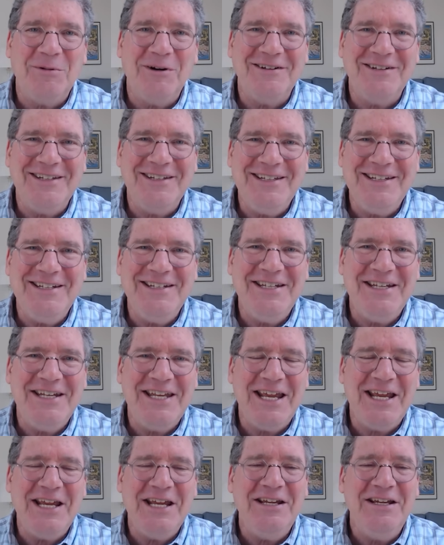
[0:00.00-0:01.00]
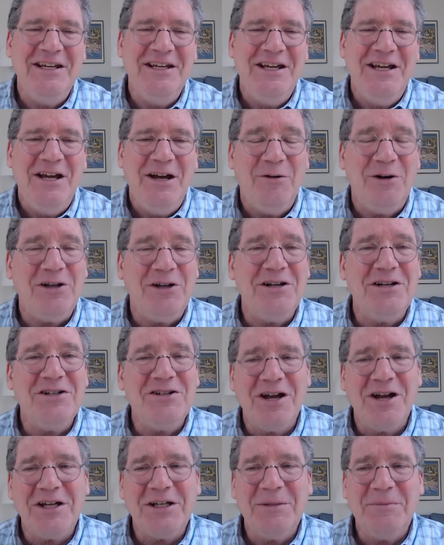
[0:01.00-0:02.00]
Martini today. We're going to
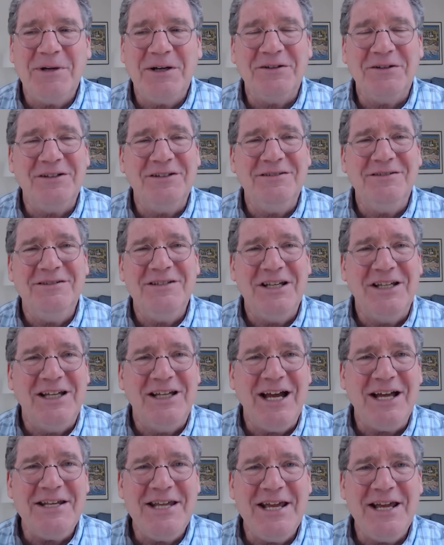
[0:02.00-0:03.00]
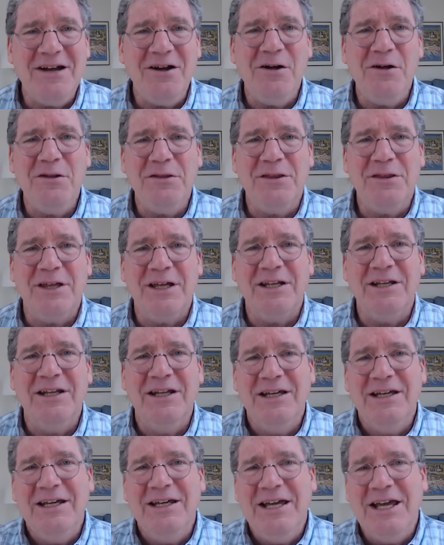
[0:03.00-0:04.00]
talk about gut health and
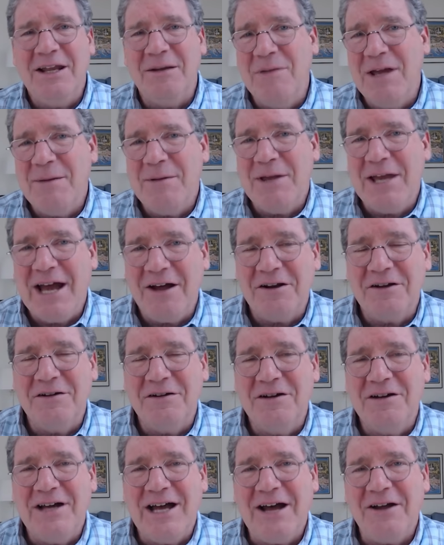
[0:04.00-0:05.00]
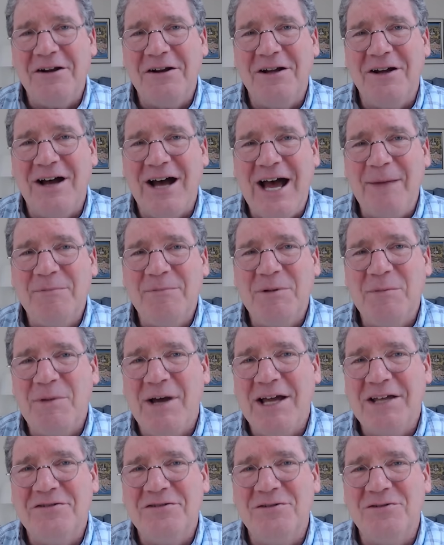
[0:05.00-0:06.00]
maybe how to
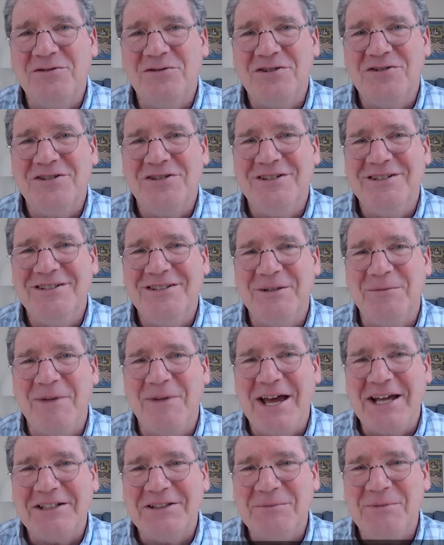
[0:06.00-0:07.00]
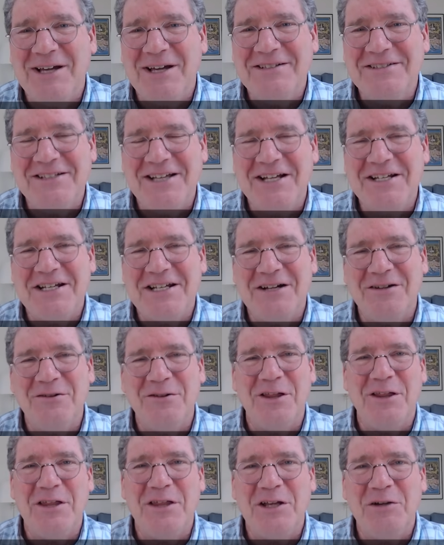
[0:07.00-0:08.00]
optimize nutrition to maximize gut
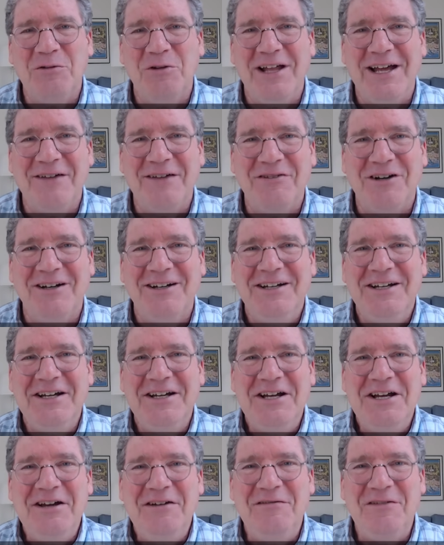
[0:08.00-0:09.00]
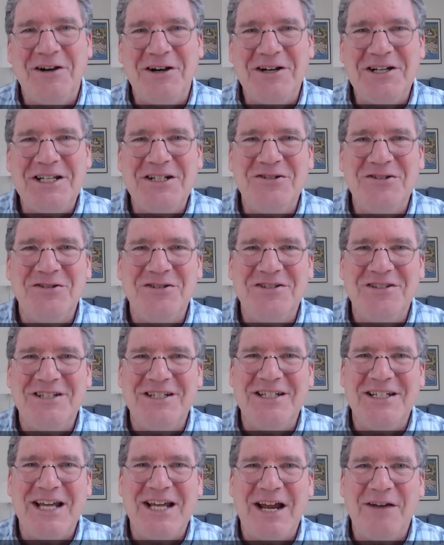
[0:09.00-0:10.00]
health. I think we'll have a very
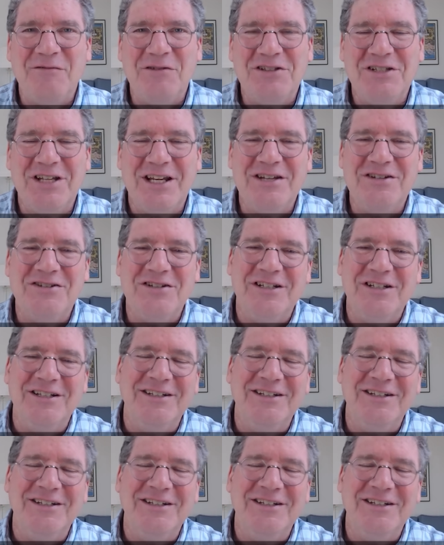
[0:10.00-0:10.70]
interesting conversation.